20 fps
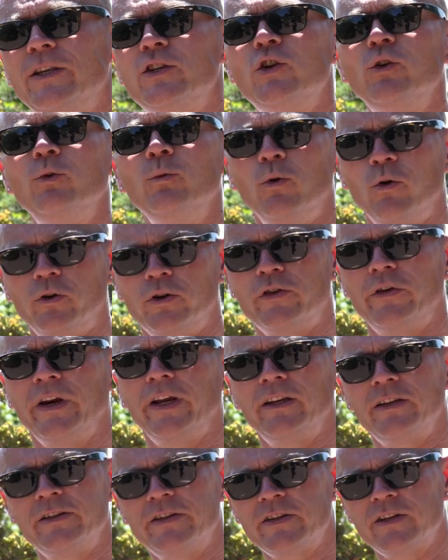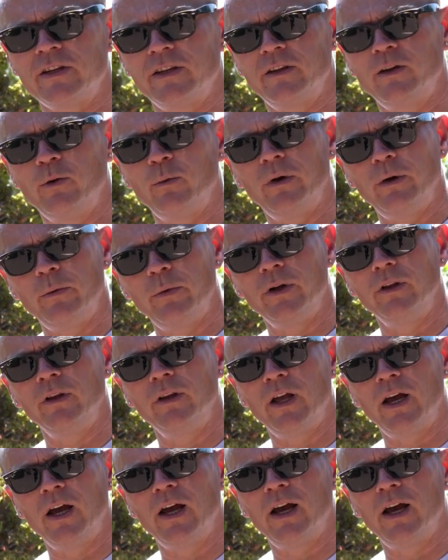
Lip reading: 2 waterings that we will